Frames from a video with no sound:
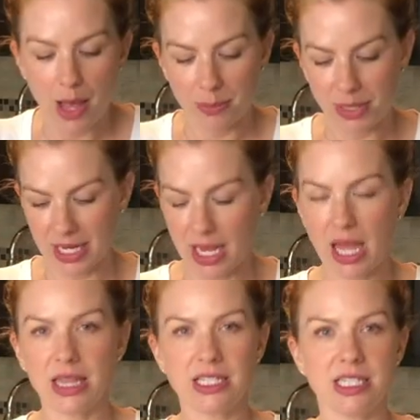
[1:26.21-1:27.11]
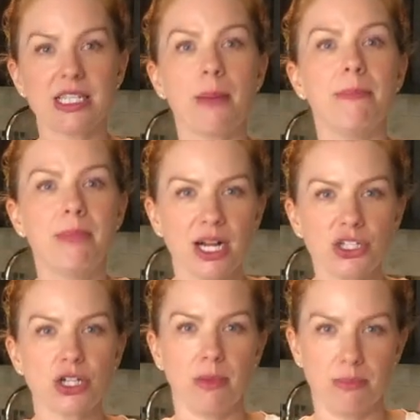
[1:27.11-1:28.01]
But this is a
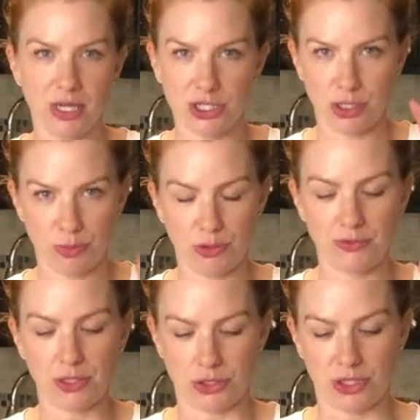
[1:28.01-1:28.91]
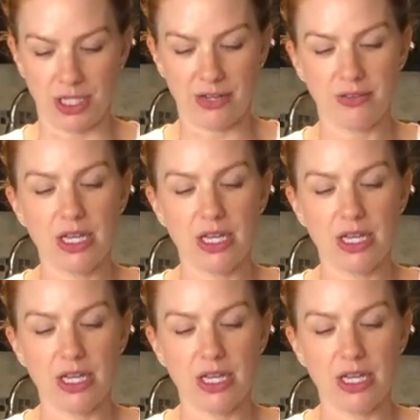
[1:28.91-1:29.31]
much improved alternative.